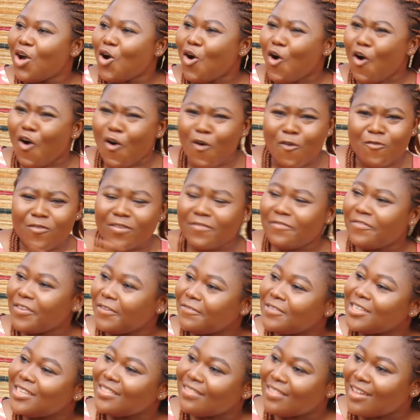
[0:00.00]
over
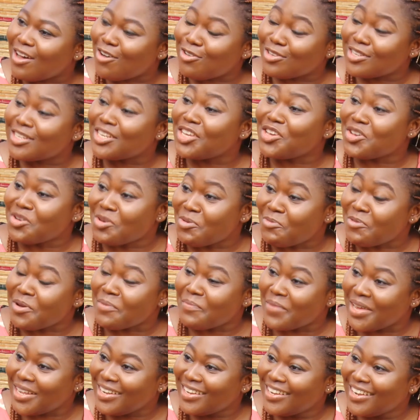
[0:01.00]
50,000 young
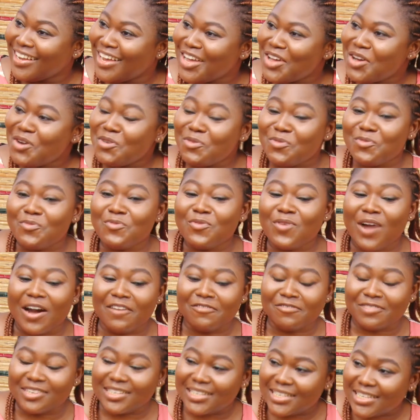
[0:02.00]
women who
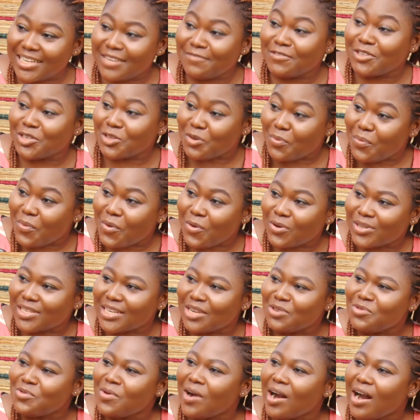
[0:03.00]
have received support
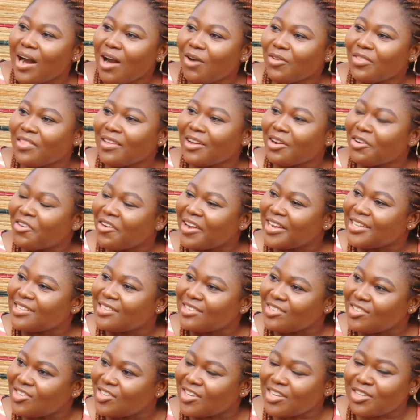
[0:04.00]
and who are out there
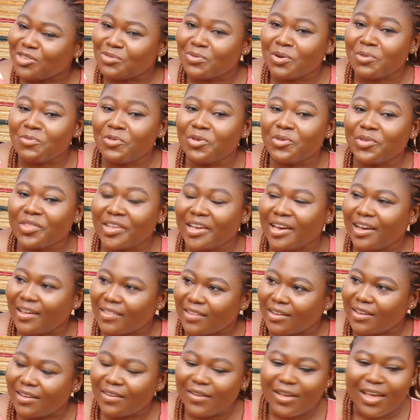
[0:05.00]
creating change one way or the
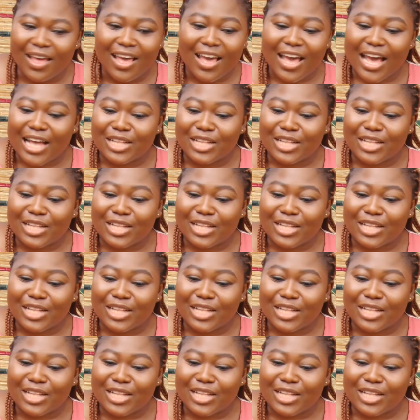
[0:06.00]
other. Mm-hmm.